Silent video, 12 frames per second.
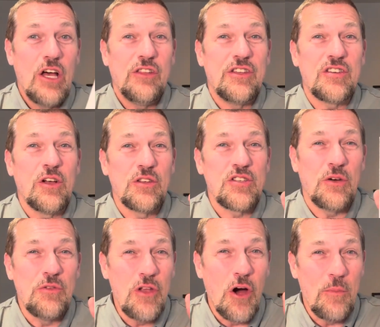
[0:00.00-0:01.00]
There's also
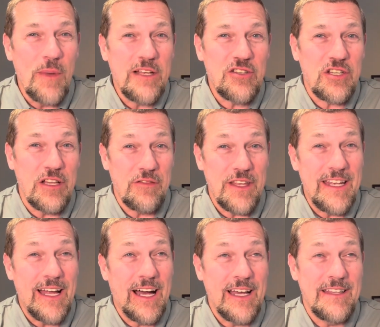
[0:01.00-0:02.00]
no mention of the
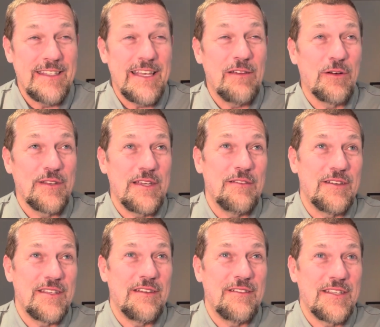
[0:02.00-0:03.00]

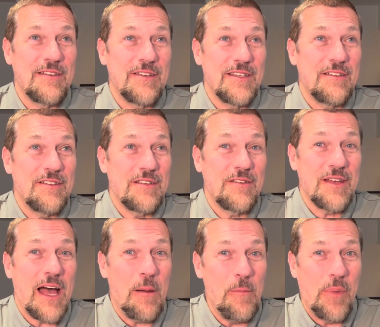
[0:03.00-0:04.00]
9000000
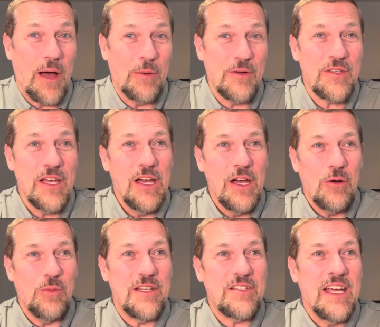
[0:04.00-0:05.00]
amp hours,
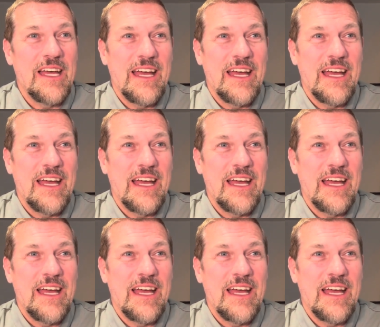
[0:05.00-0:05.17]
which